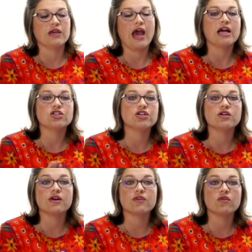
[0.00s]
the
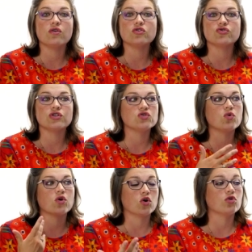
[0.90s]
cashier at the grocery
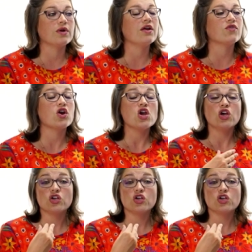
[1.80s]
store or whatever,